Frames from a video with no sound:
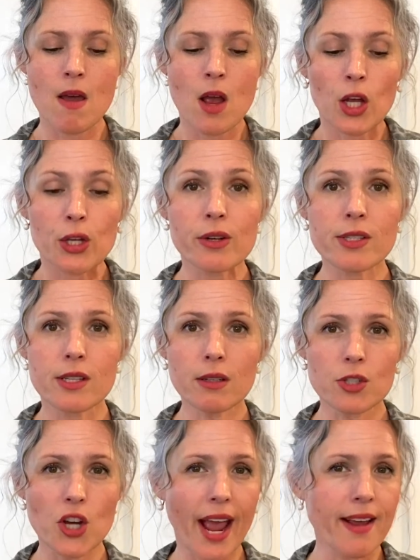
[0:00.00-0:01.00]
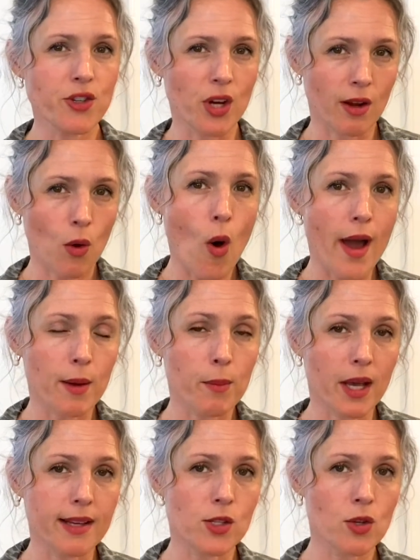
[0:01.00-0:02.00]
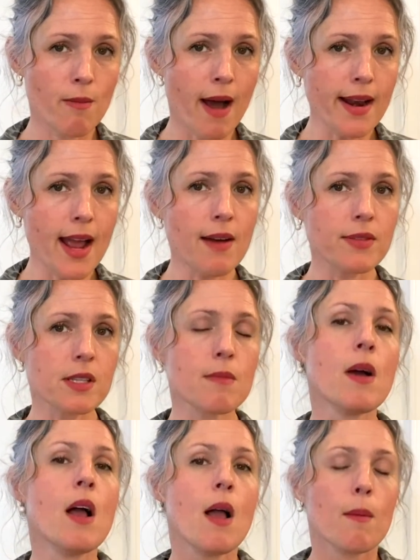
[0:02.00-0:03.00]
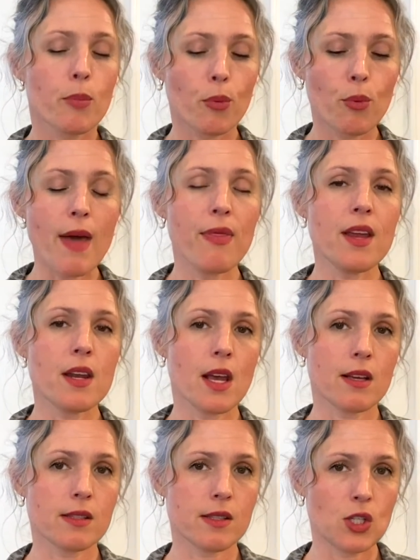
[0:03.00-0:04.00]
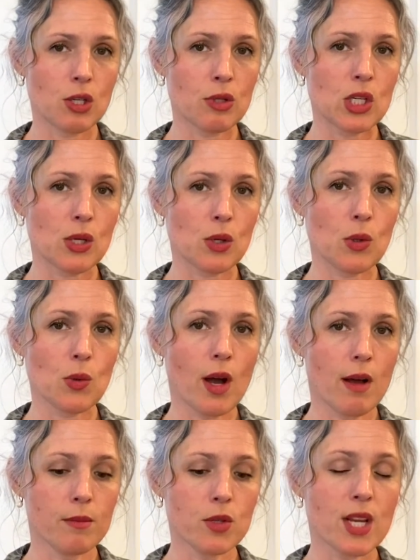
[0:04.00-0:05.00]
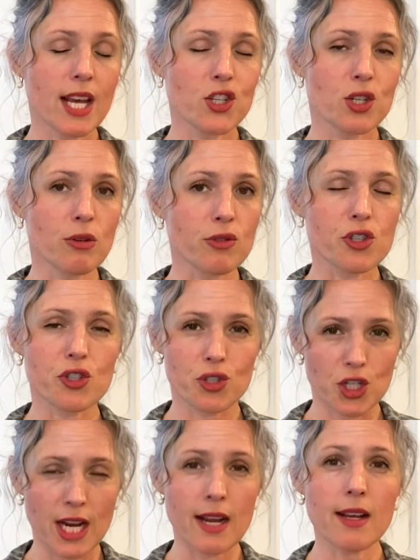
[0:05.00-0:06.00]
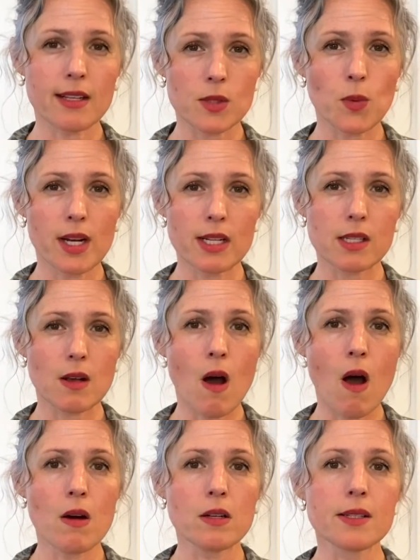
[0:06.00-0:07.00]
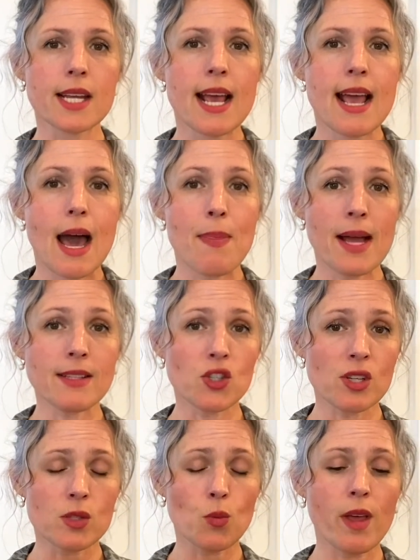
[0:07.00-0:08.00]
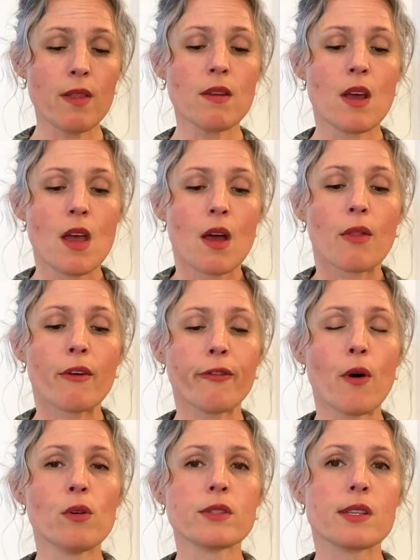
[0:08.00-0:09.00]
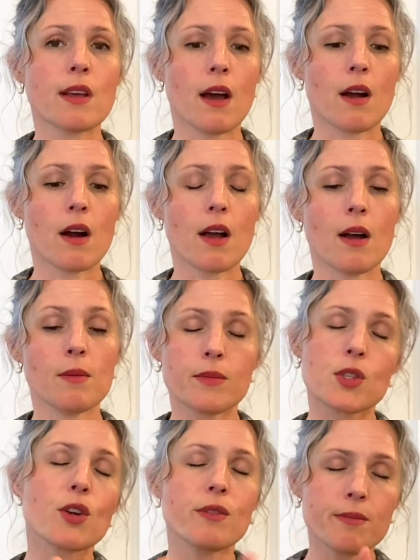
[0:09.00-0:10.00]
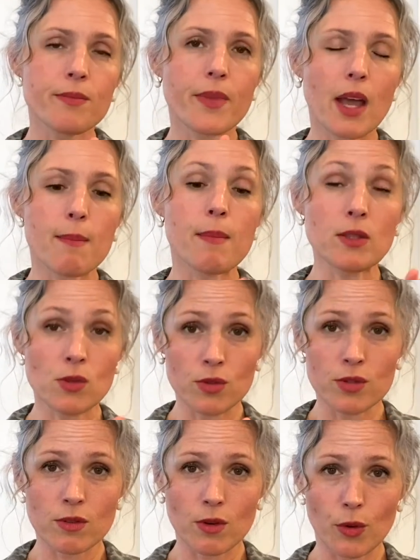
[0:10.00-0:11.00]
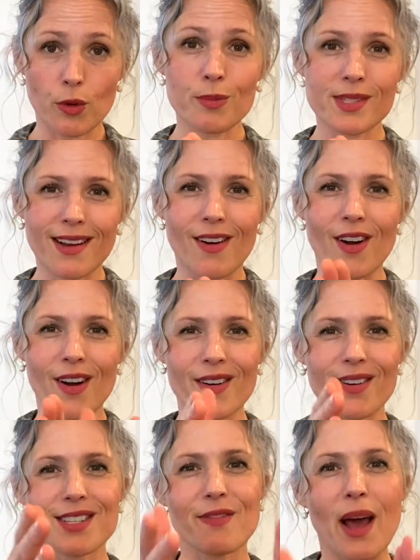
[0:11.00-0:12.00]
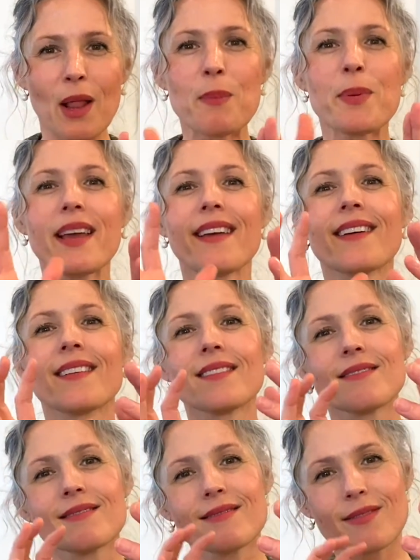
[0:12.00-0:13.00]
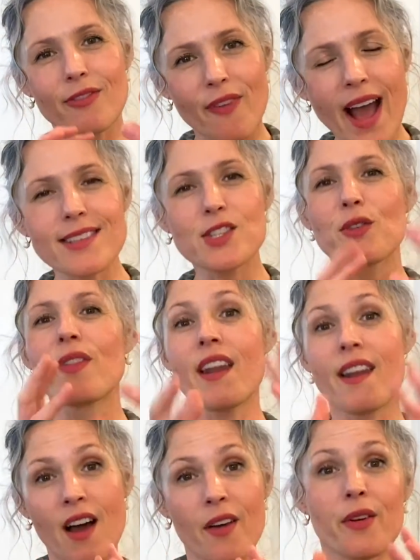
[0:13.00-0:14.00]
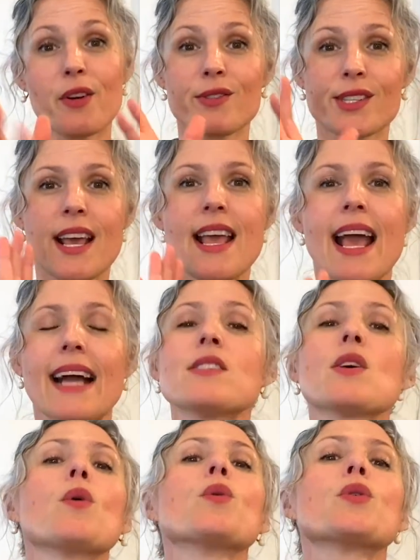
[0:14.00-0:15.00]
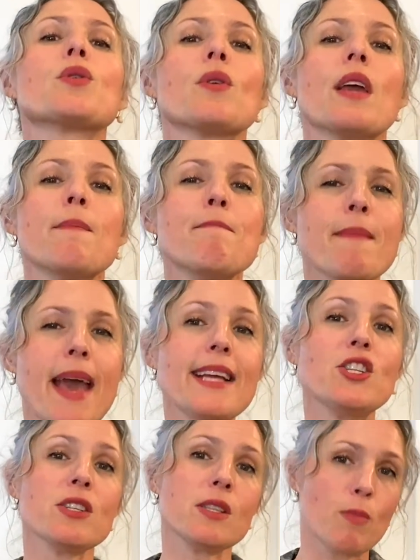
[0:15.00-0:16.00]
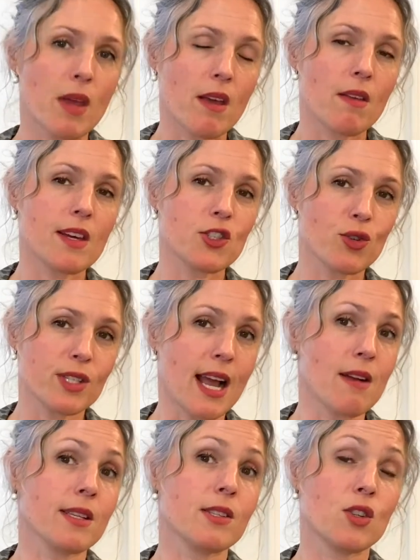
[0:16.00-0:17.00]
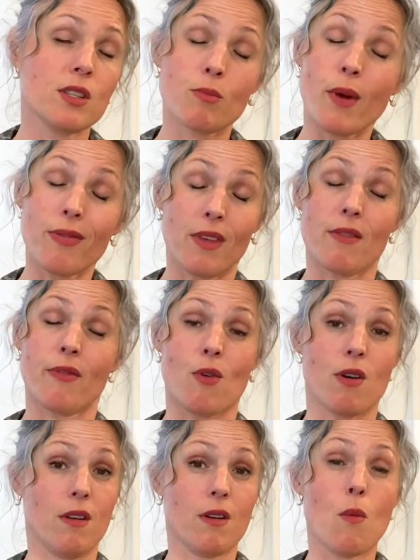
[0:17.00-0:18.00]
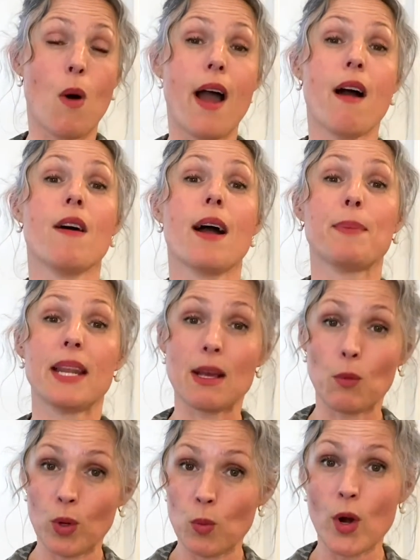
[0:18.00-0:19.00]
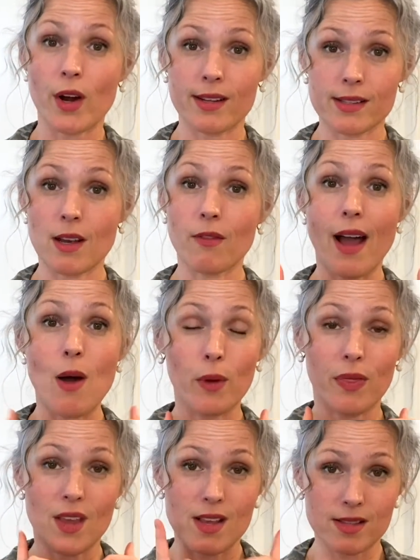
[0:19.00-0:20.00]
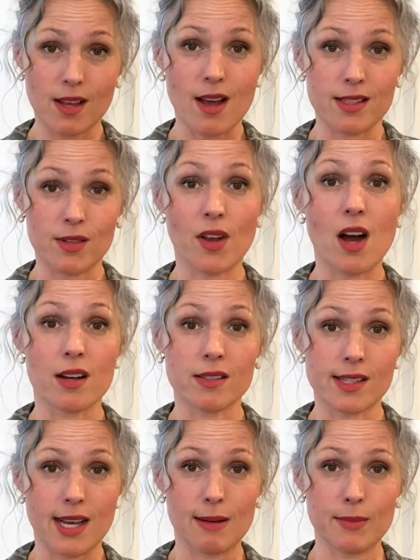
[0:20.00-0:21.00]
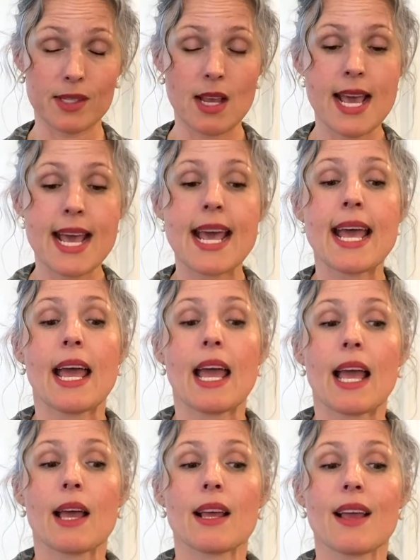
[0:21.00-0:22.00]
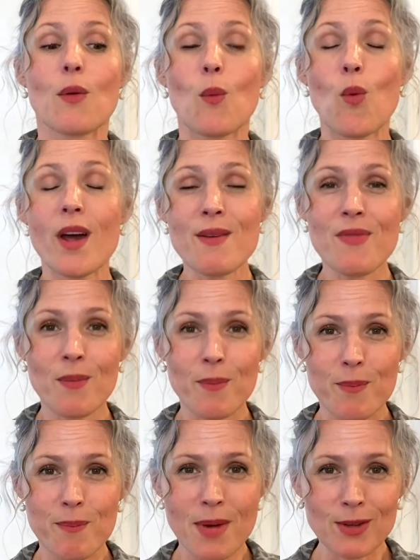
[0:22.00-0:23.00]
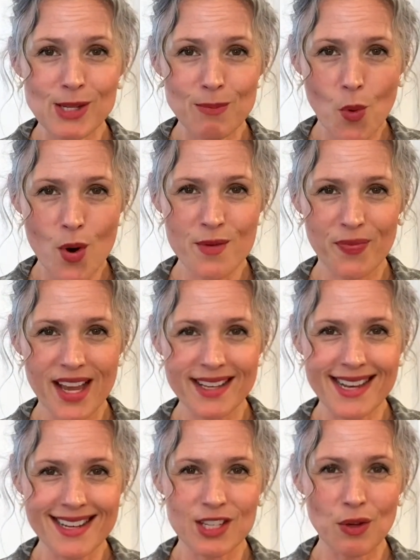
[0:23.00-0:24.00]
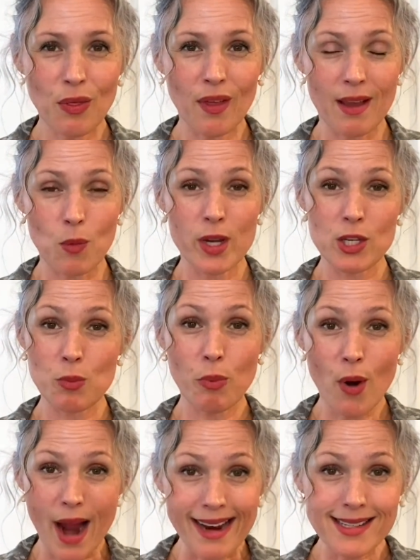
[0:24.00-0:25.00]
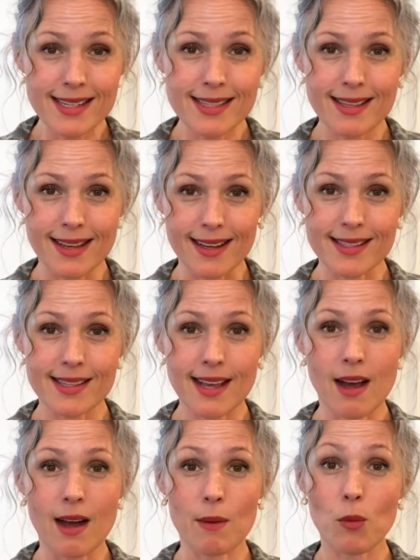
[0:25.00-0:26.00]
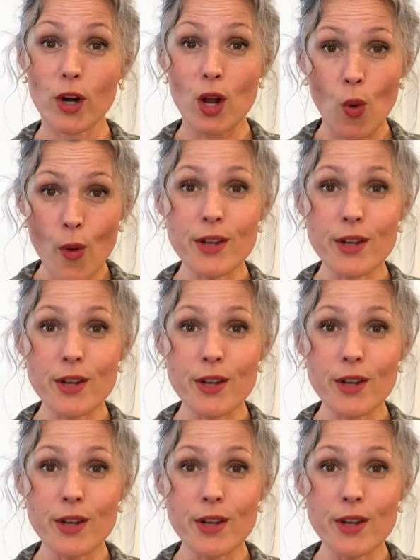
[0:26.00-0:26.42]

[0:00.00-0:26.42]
you're still changing quite a bit. So you might have some breathiness due to a mutational chink, it's what it's called. And that's just when the folds are, certain muscles groups are developing faster than others. And so it may just be that your sound is just breathy for a little while, but it will work itself out with these kinds of concepts. One of the most important things I do think when you practice this, record